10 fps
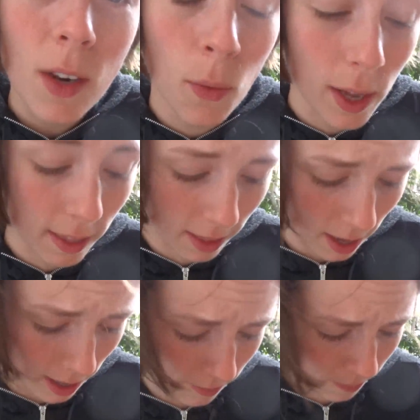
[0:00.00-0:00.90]
with,
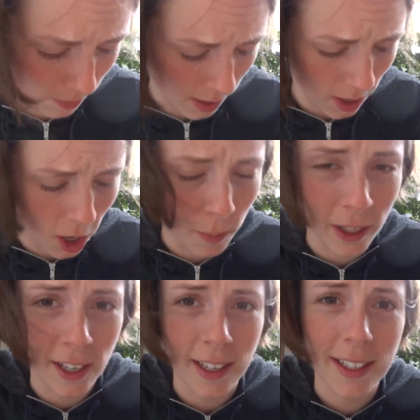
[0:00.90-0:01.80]
oh my
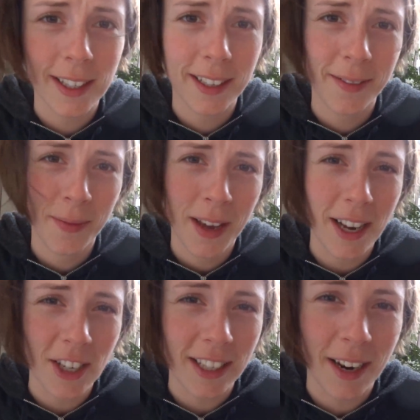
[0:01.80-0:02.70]
goodness,
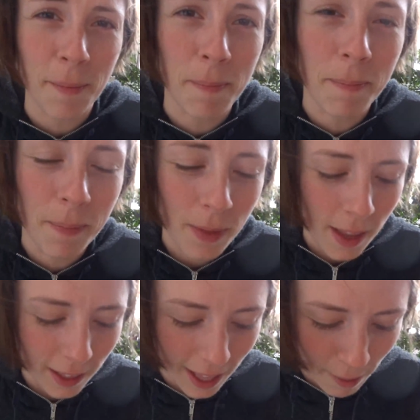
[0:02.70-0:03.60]
I just got a
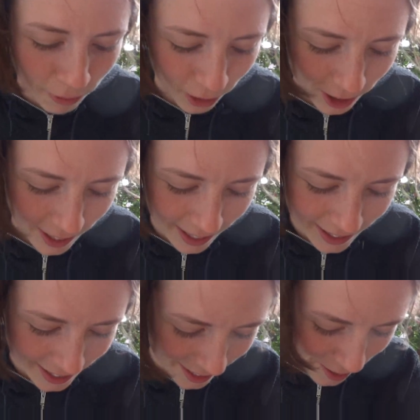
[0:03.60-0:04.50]
lap full of lettuce.